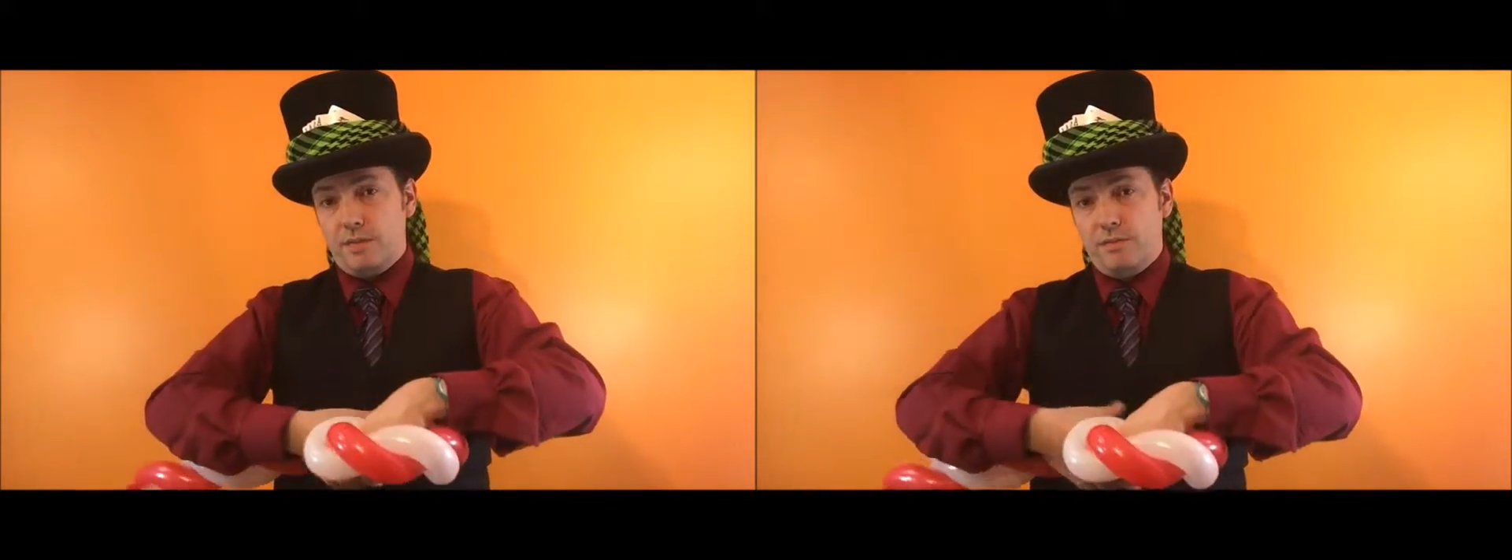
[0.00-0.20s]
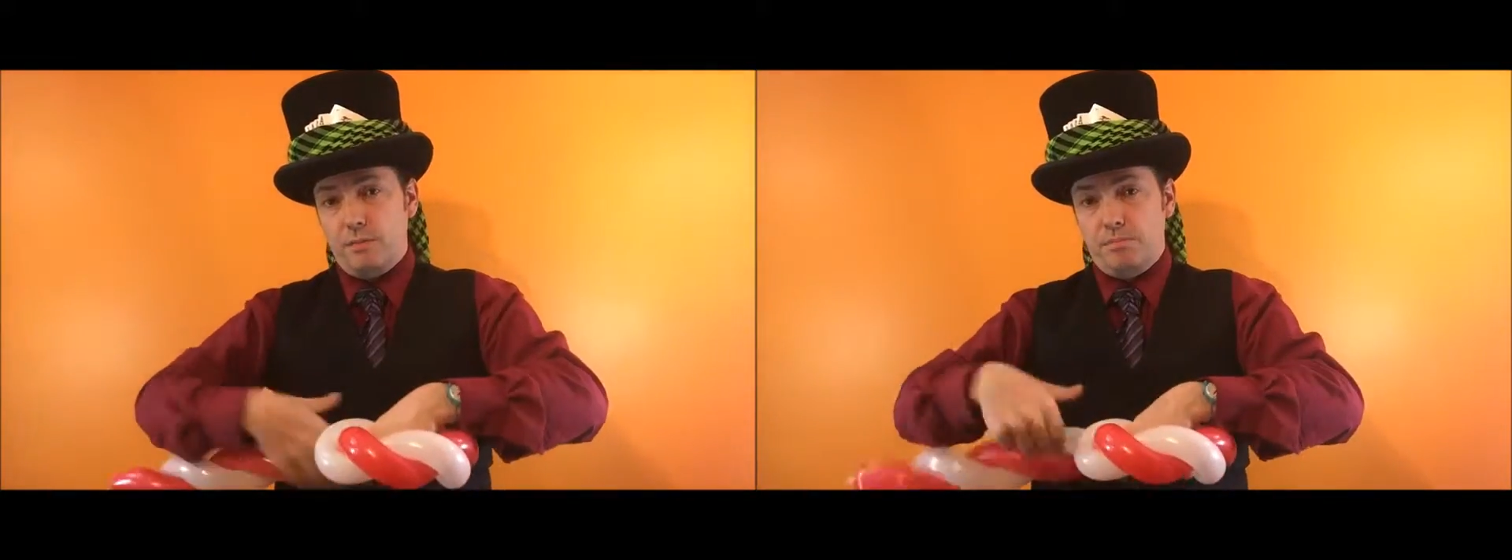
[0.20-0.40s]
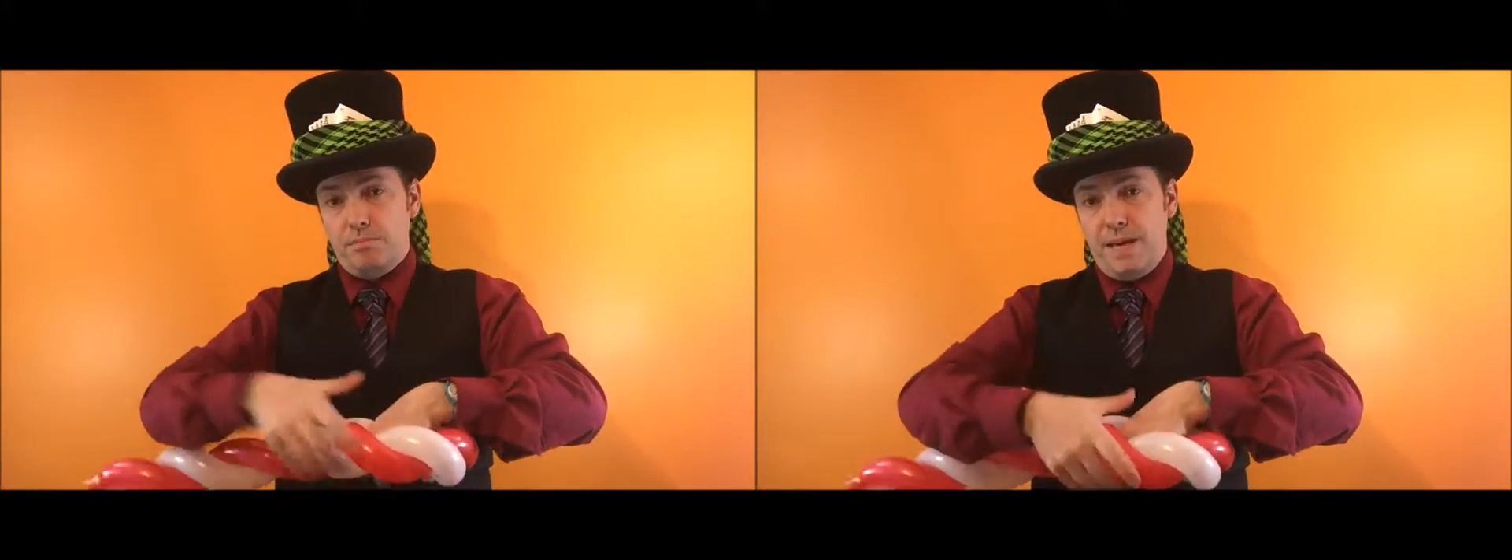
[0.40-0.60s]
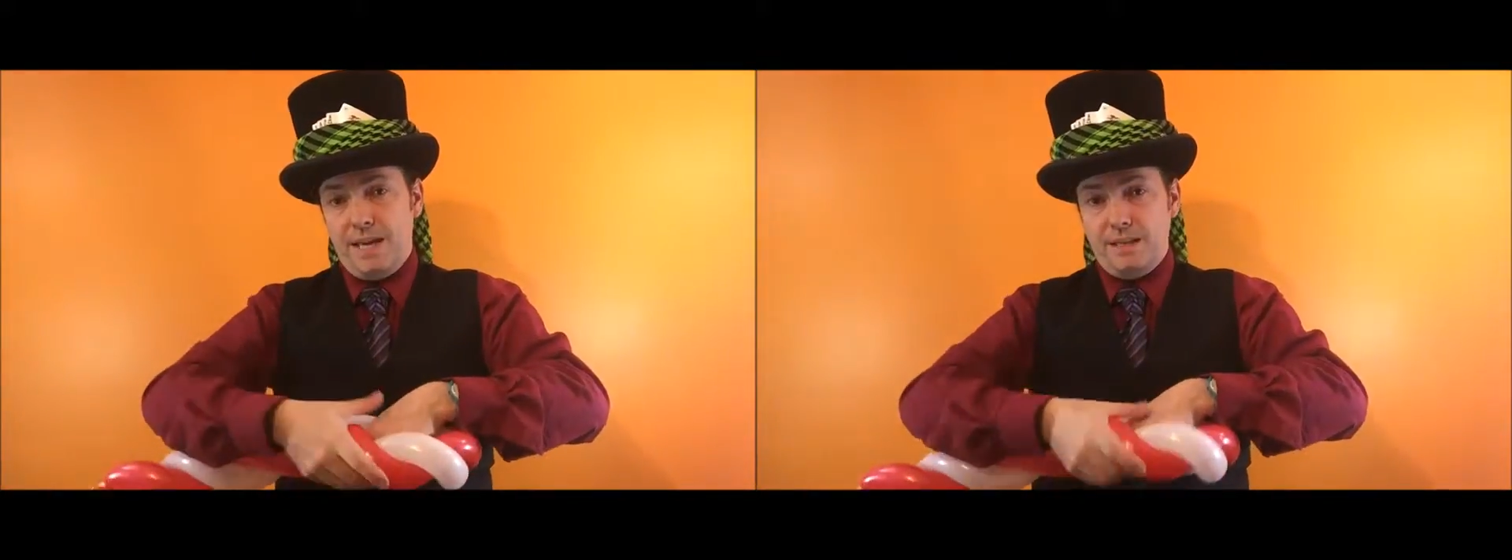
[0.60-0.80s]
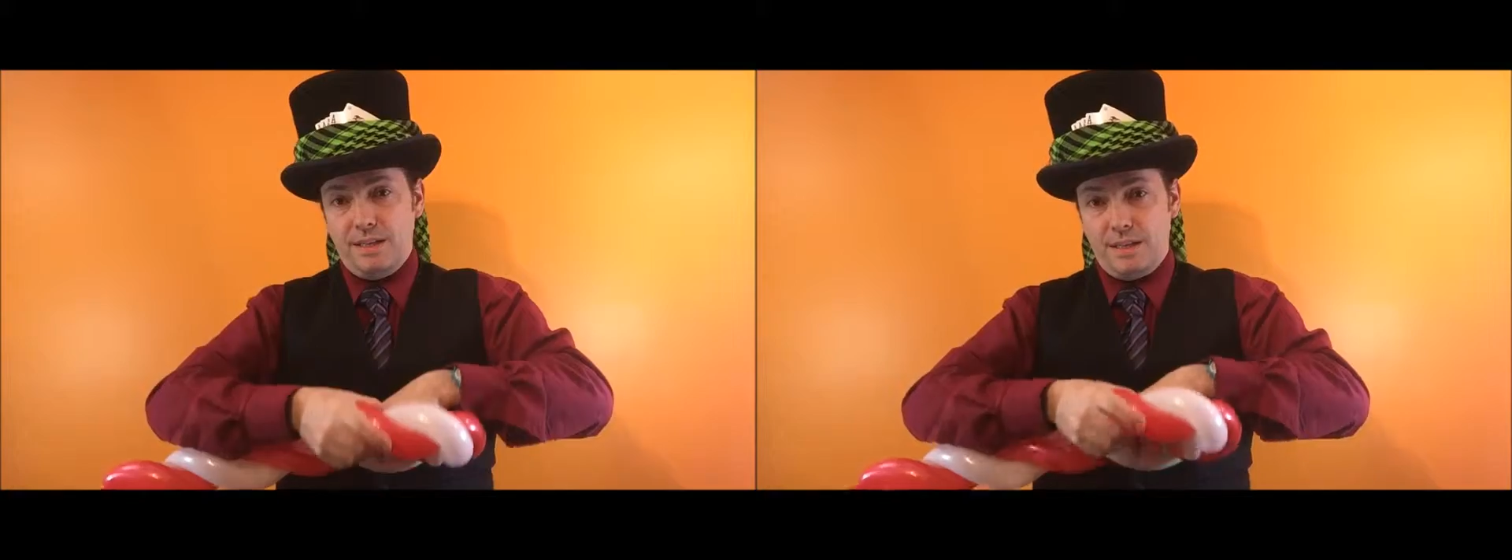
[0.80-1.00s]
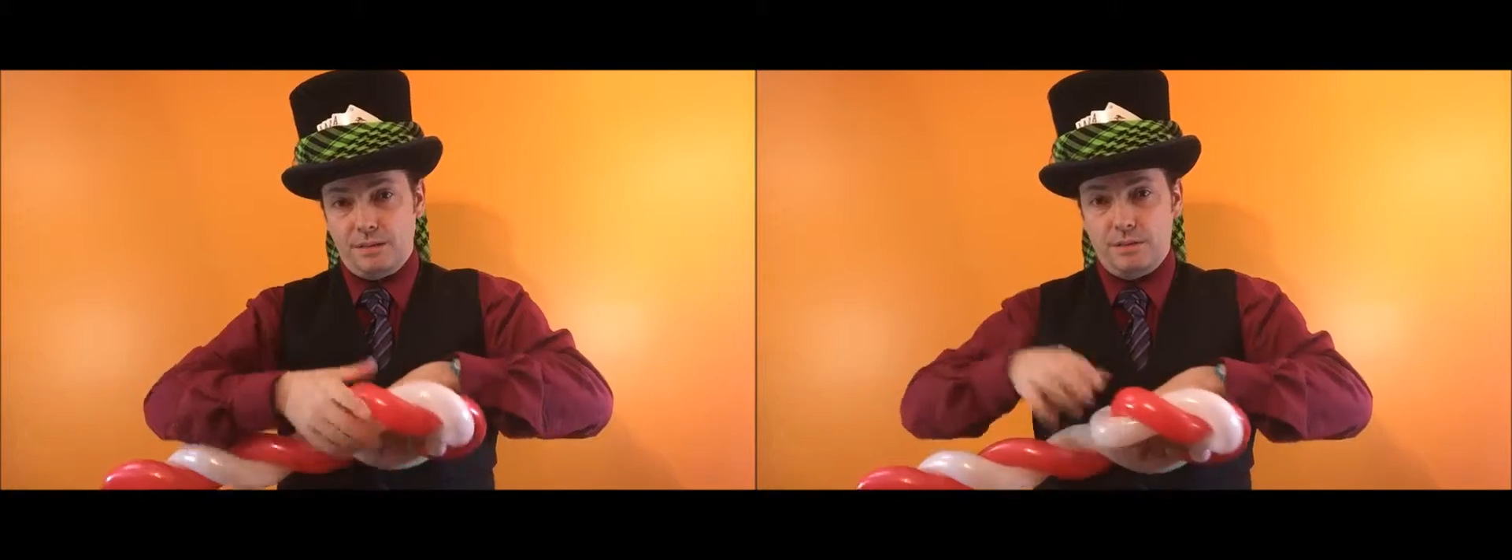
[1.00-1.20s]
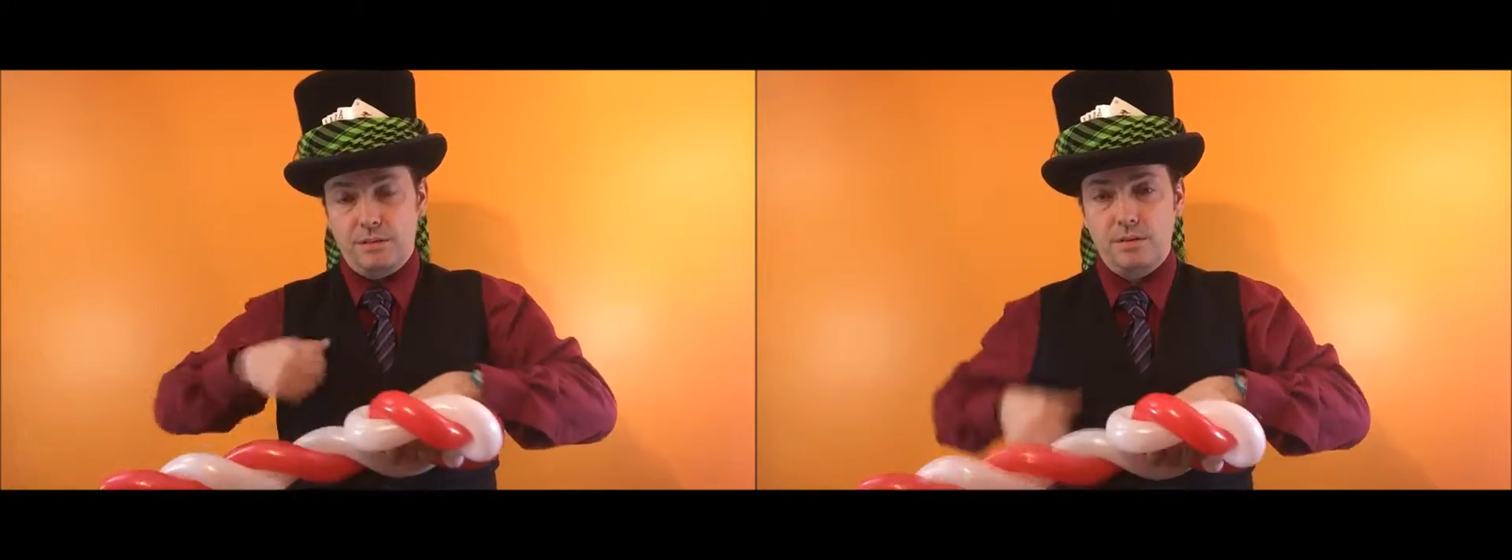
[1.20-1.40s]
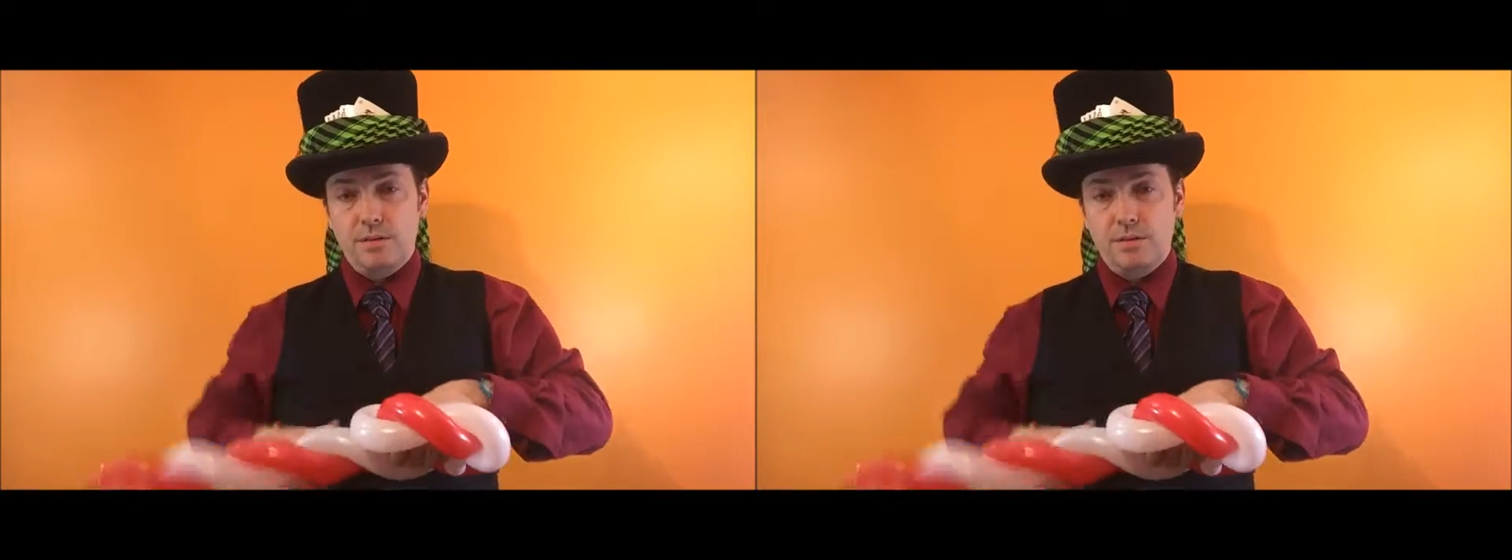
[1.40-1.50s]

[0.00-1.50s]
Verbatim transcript: if you bend it.